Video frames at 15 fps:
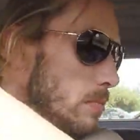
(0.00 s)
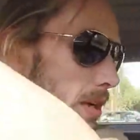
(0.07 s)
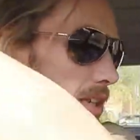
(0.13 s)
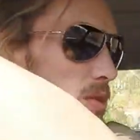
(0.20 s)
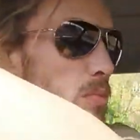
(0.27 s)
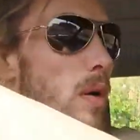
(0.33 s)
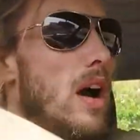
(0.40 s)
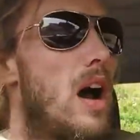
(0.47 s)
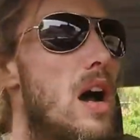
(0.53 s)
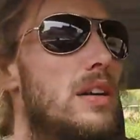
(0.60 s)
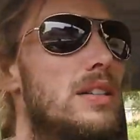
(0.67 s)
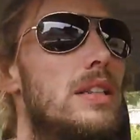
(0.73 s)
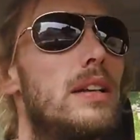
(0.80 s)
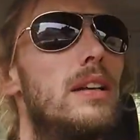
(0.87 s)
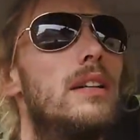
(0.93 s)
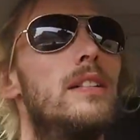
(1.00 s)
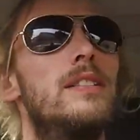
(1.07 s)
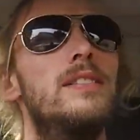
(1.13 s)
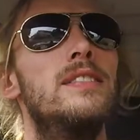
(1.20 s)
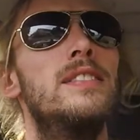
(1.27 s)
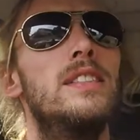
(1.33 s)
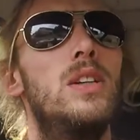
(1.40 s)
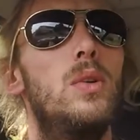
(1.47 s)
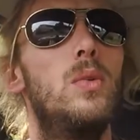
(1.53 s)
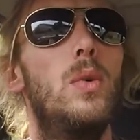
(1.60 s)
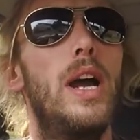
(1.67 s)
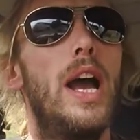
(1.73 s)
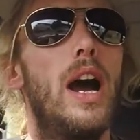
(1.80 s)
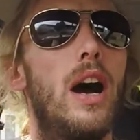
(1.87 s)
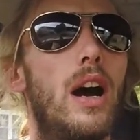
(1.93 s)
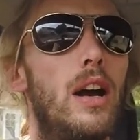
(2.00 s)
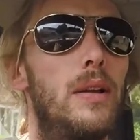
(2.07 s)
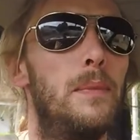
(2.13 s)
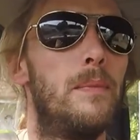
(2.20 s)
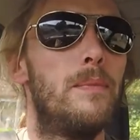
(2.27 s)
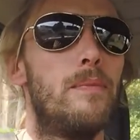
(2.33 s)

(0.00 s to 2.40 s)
minutes past, we're home.